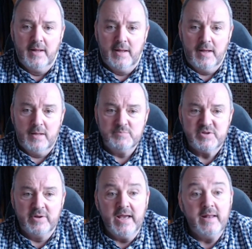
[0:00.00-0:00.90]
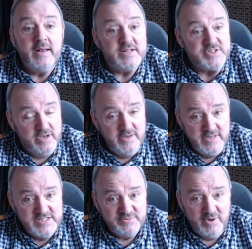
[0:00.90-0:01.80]
So again, that turned
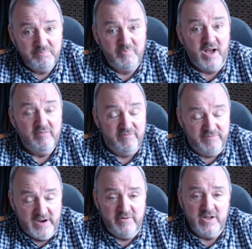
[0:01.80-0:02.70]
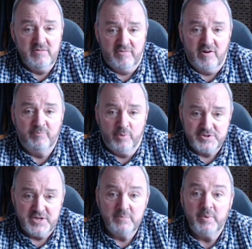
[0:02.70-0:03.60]
into a very involved
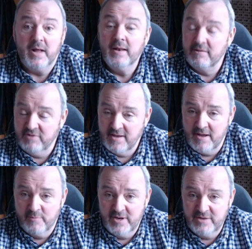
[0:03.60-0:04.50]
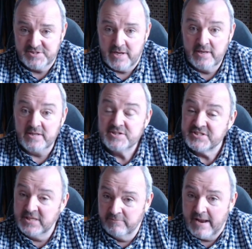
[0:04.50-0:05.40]
project, but a lovely car when it was done, and it's
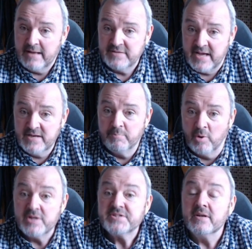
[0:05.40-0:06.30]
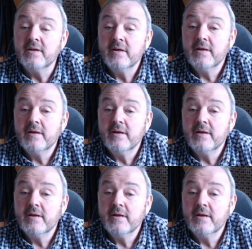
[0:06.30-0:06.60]
still around down in Brighton.